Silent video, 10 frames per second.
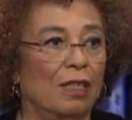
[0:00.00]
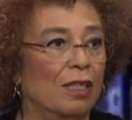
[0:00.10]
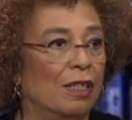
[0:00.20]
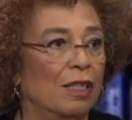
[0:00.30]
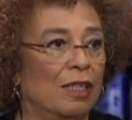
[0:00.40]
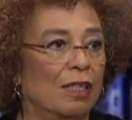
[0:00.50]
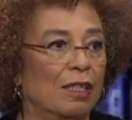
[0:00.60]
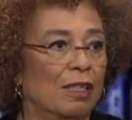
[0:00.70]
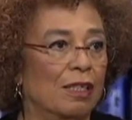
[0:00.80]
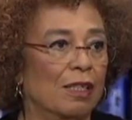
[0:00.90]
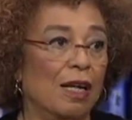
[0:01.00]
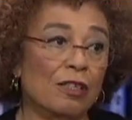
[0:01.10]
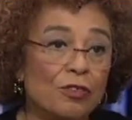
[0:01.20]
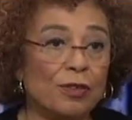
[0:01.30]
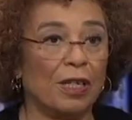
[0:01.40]
uh, in the
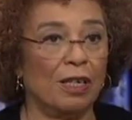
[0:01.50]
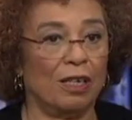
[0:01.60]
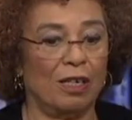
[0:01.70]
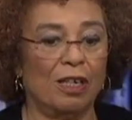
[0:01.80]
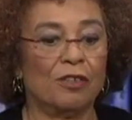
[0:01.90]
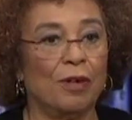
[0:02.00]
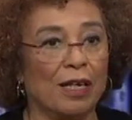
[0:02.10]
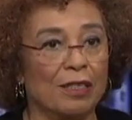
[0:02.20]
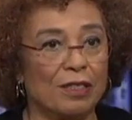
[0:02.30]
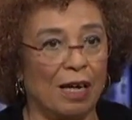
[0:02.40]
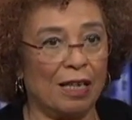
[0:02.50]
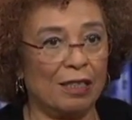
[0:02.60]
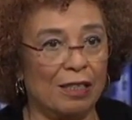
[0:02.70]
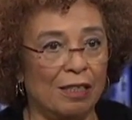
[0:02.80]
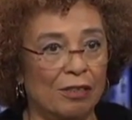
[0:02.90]
country are Rikers
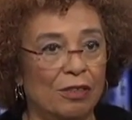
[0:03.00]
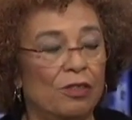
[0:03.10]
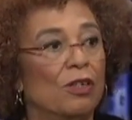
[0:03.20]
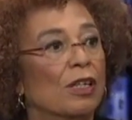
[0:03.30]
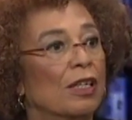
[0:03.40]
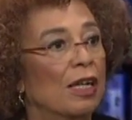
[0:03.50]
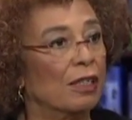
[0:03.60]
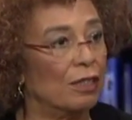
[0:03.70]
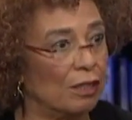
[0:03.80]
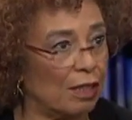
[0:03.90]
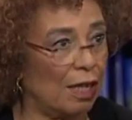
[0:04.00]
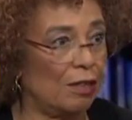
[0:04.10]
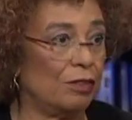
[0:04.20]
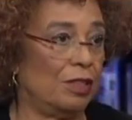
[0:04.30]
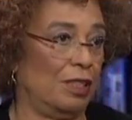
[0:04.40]
Island in New York and Cook
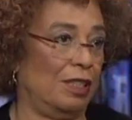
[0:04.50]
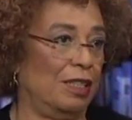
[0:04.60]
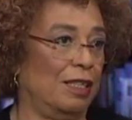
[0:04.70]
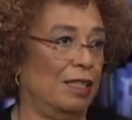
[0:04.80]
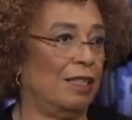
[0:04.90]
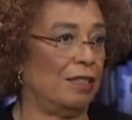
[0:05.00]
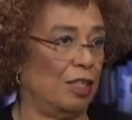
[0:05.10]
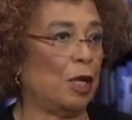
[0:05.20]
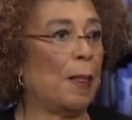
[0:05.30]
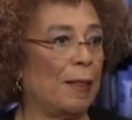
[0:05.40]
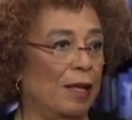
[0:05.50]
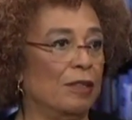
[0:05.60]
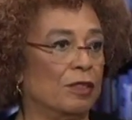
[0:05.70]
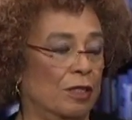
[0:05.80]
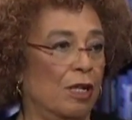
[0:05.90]
County uh, in
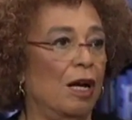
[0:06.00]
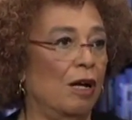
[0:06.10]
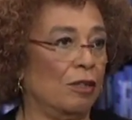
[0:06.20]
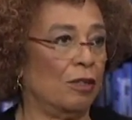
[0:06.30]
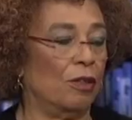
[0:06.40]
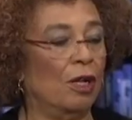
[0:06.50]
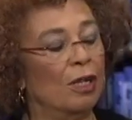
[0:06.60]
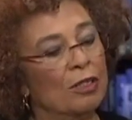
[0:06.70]
in Chicago.